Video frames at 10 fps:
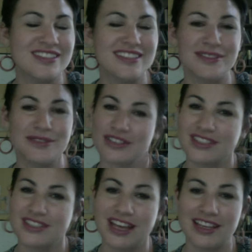He was
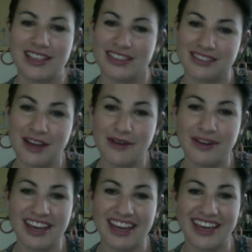just
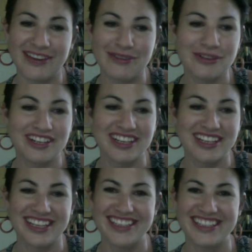okay, we're
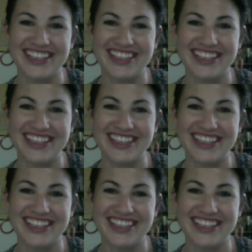done here.